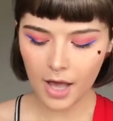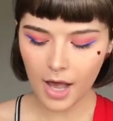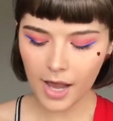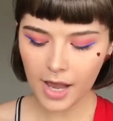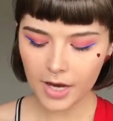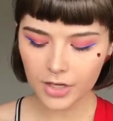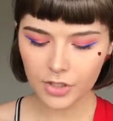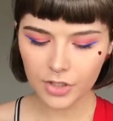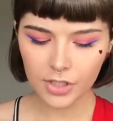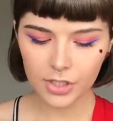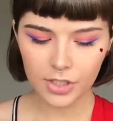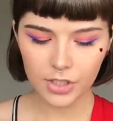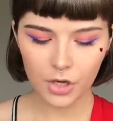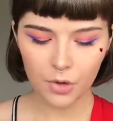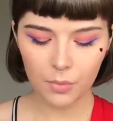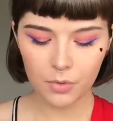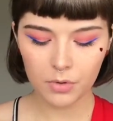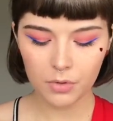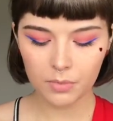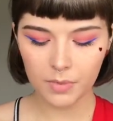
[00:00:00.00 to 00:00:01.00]
I actually
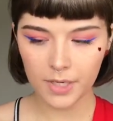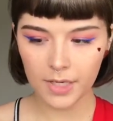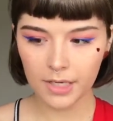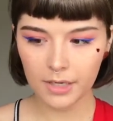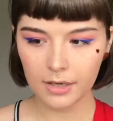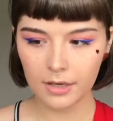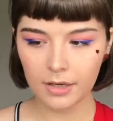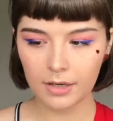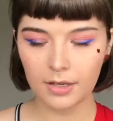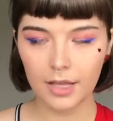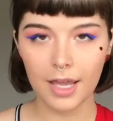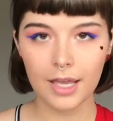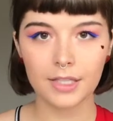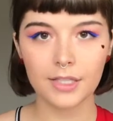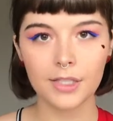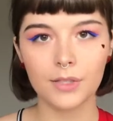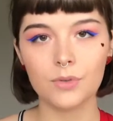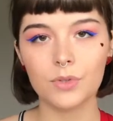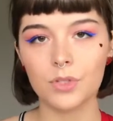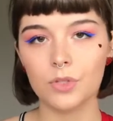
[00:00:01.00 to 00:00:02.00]
don't want to read it in
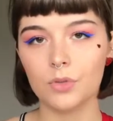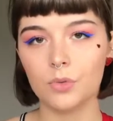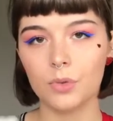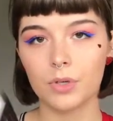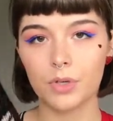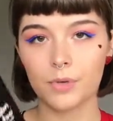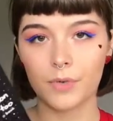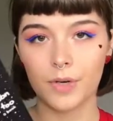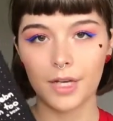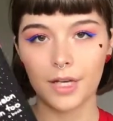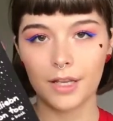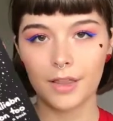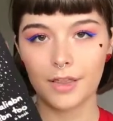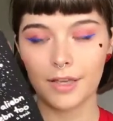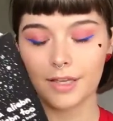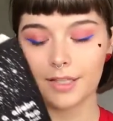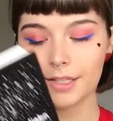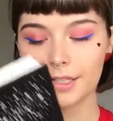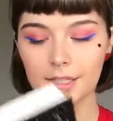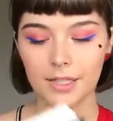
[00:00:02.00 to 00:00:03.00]
case you do want to read
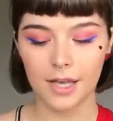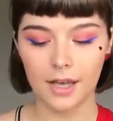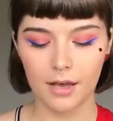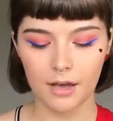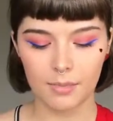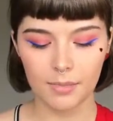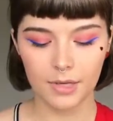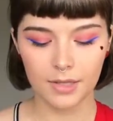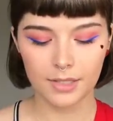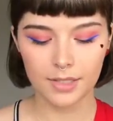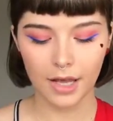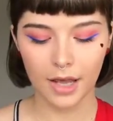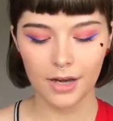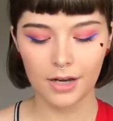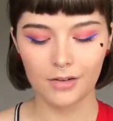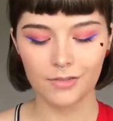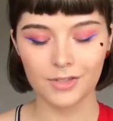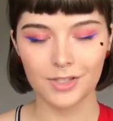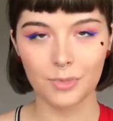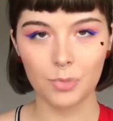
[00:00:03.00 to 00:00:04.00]
this. It's
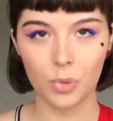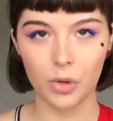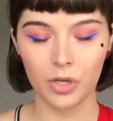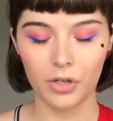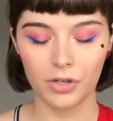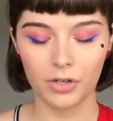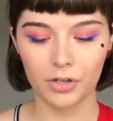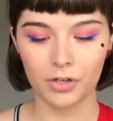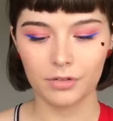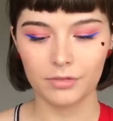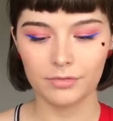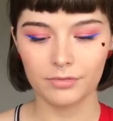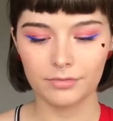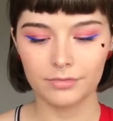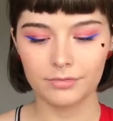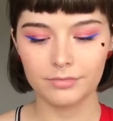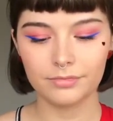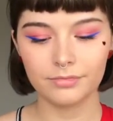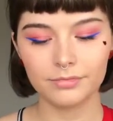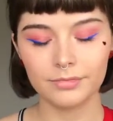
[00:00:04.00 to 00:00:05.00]
kind of a spoiler.
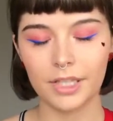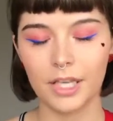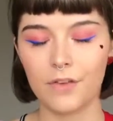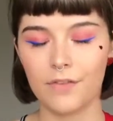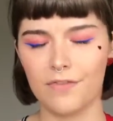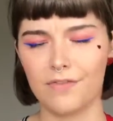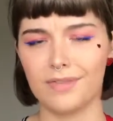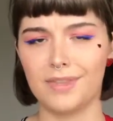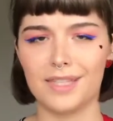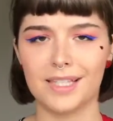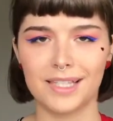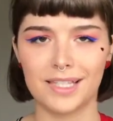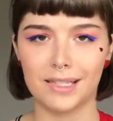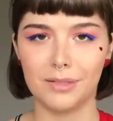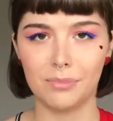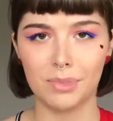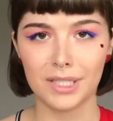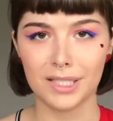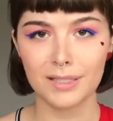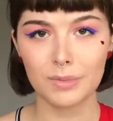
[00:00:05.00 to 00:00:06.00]
If this
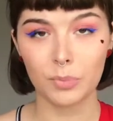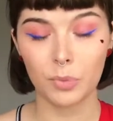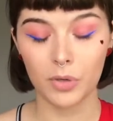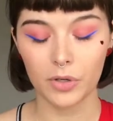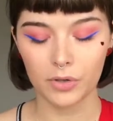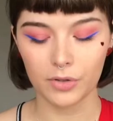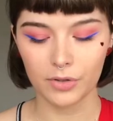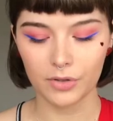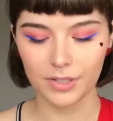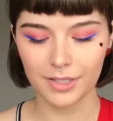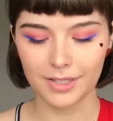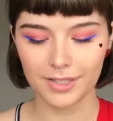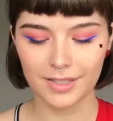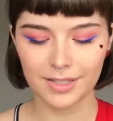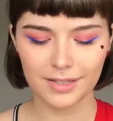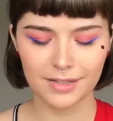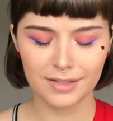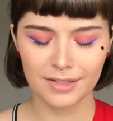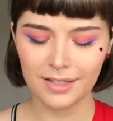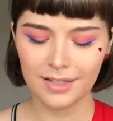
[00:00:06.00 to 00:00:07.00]
can be spoiled,
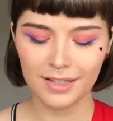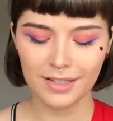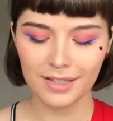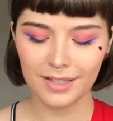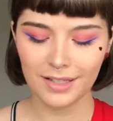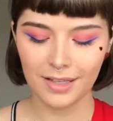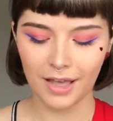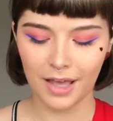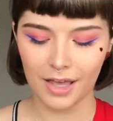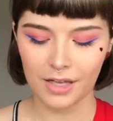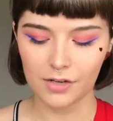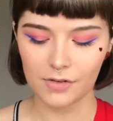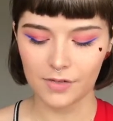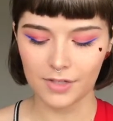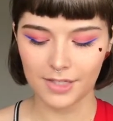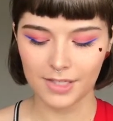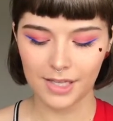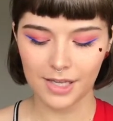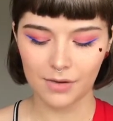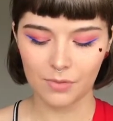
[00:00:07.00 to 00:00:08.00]
it's kind of
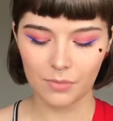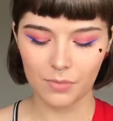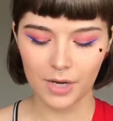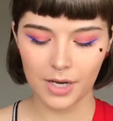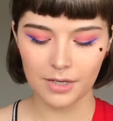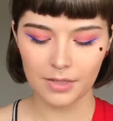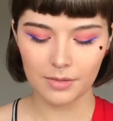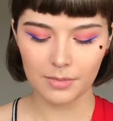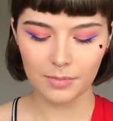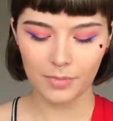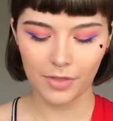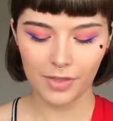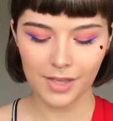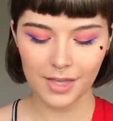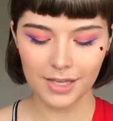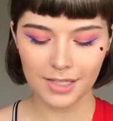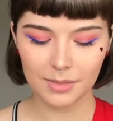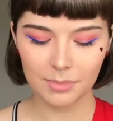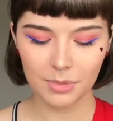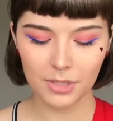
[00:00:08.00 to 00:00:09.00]
just like random
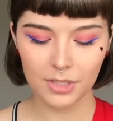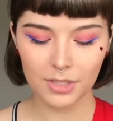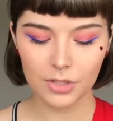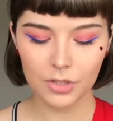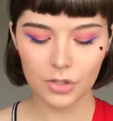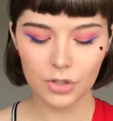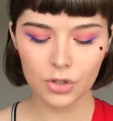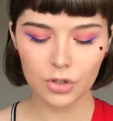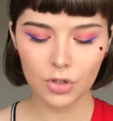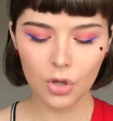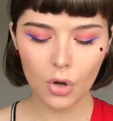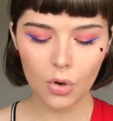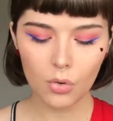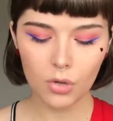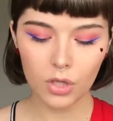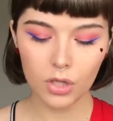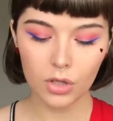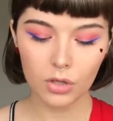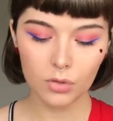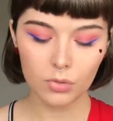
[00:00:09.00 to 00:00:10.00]
things, but it's so
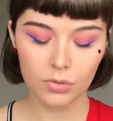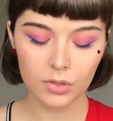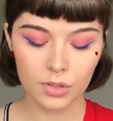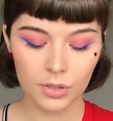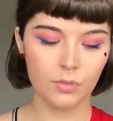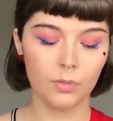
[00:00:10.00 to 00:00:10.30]
cute.